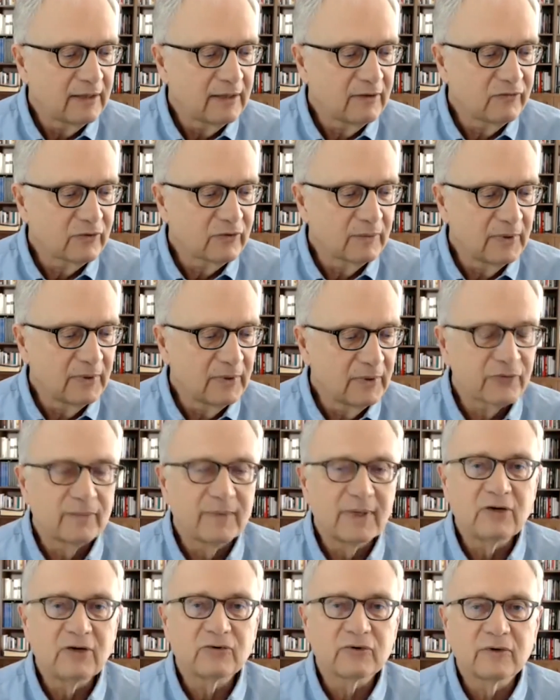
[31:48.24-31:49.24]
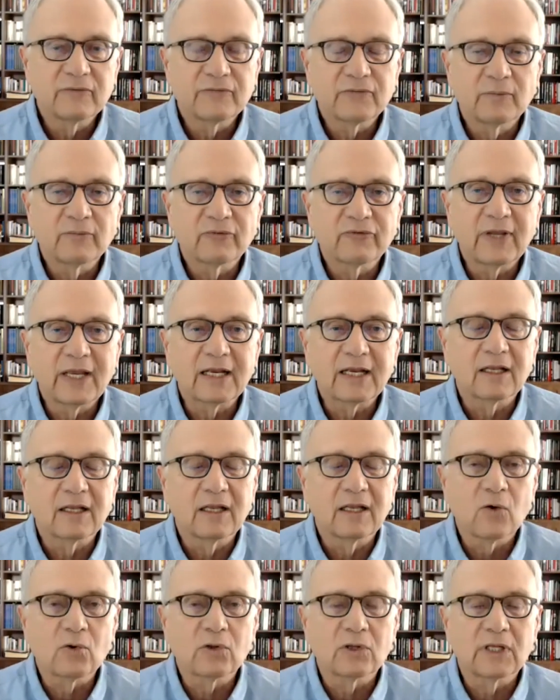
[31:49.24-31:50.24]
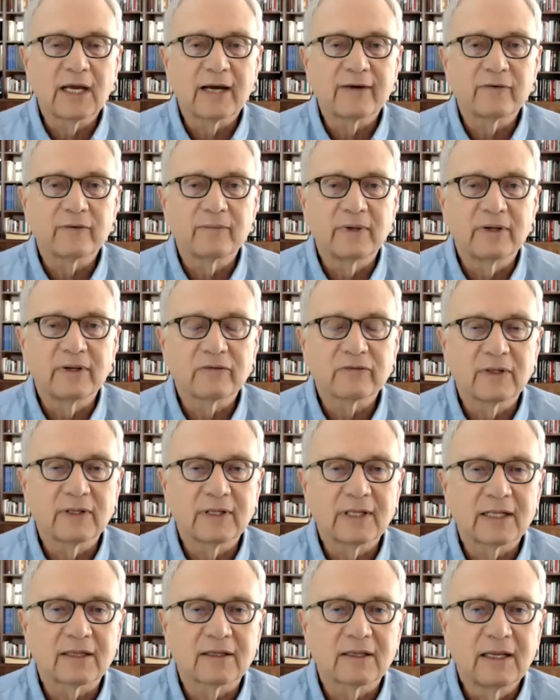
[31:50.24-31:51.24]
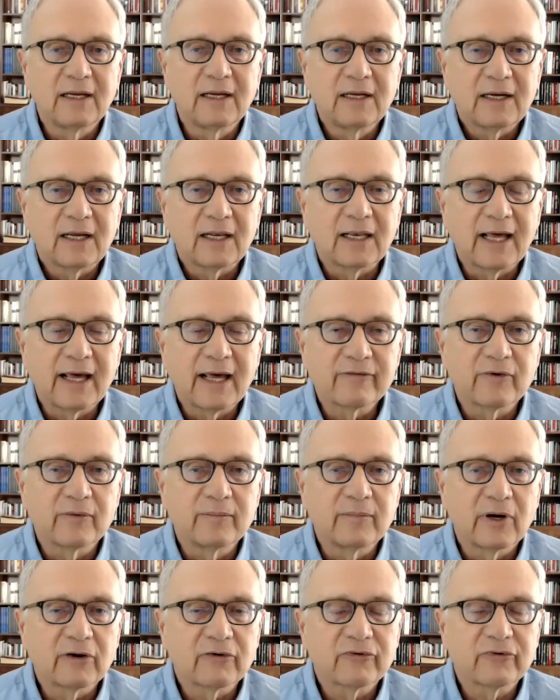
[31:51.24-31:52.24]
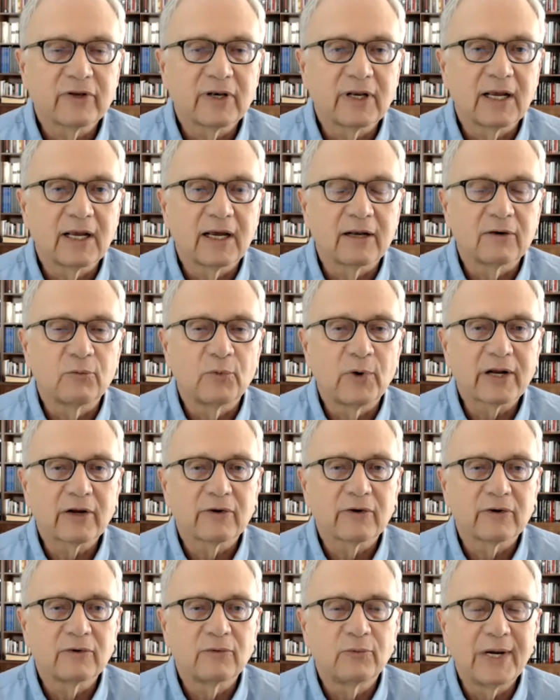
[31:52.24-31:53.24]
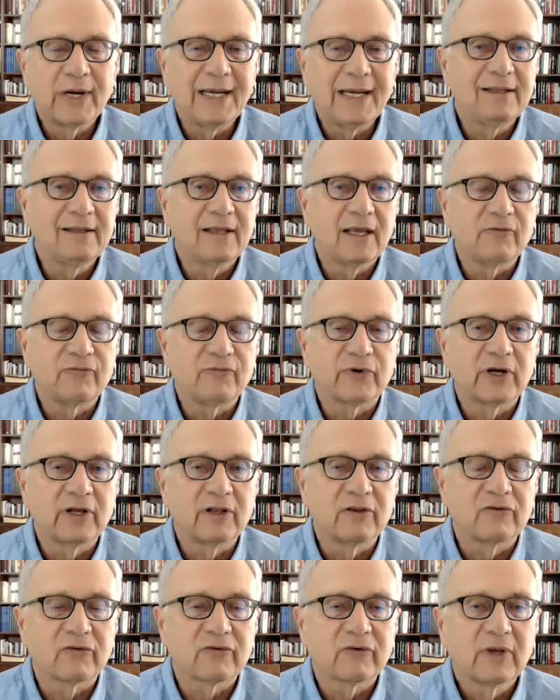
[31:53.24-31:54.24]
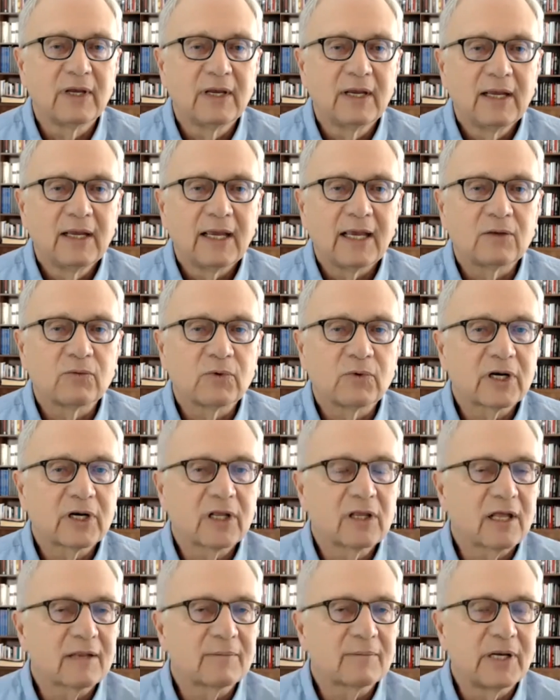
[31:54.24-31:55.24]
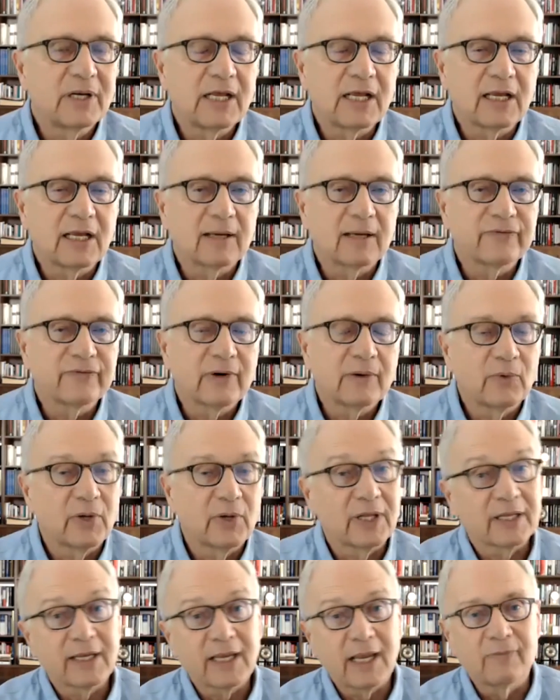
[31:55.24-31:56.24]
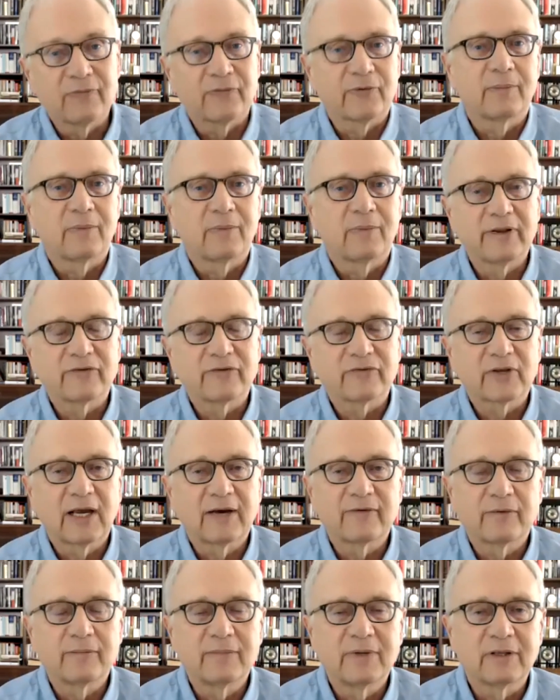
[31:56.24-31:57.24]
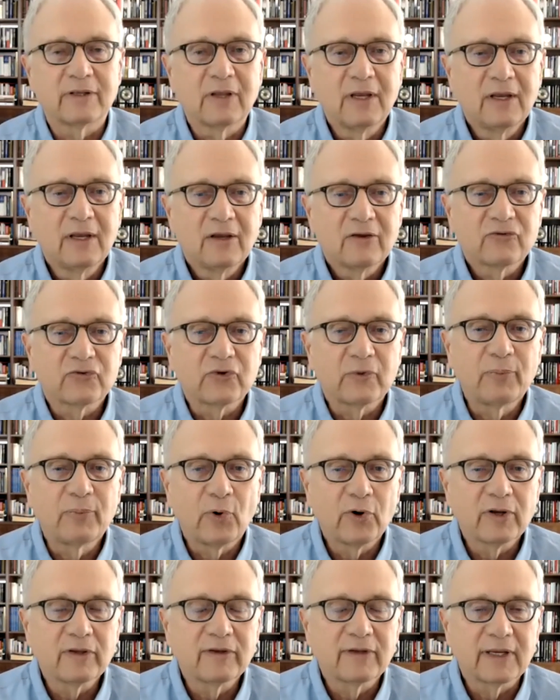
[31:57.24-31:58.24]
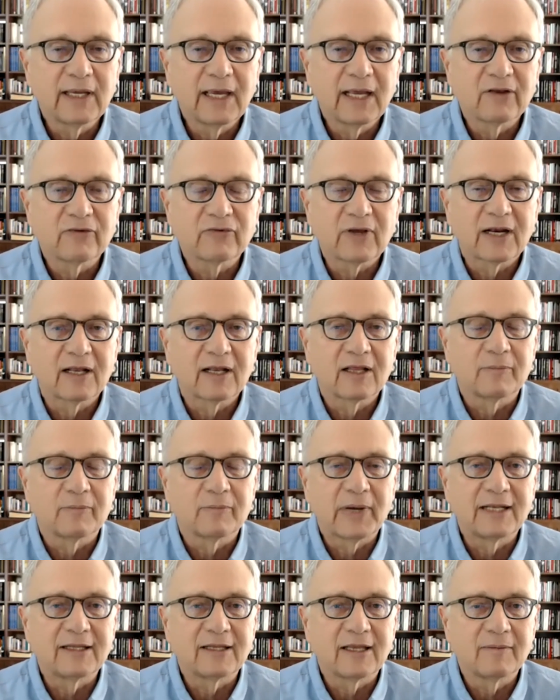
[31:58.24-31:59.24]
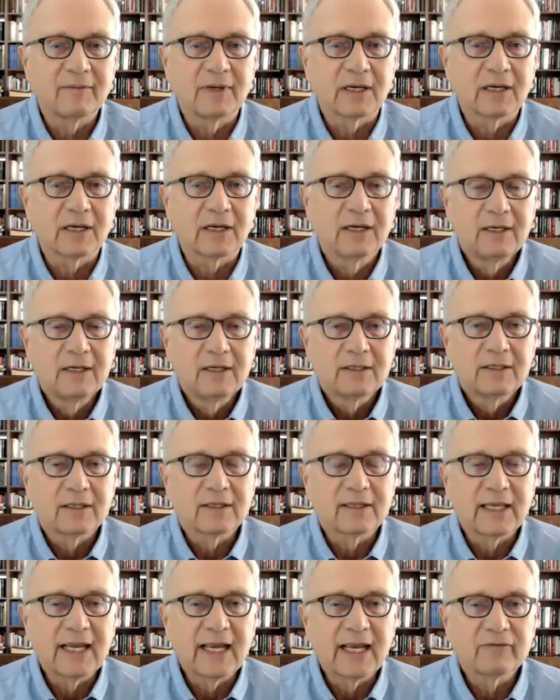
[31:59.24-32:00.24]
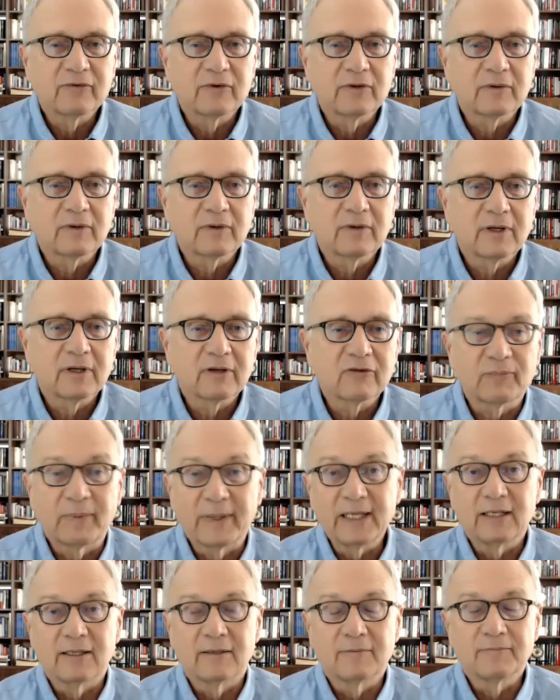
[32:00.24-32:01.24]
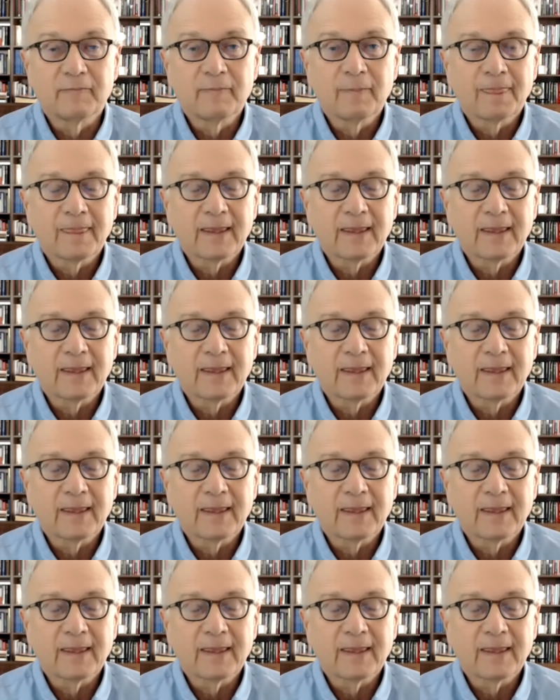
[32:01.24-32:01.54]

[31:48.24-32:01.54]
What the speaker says: had some information from state and local governments, and that a lot of them are sitting on record rainy day funds. And where did that money come from? Well, it came from all this government support to get us out of the pandemic that they haven't spent.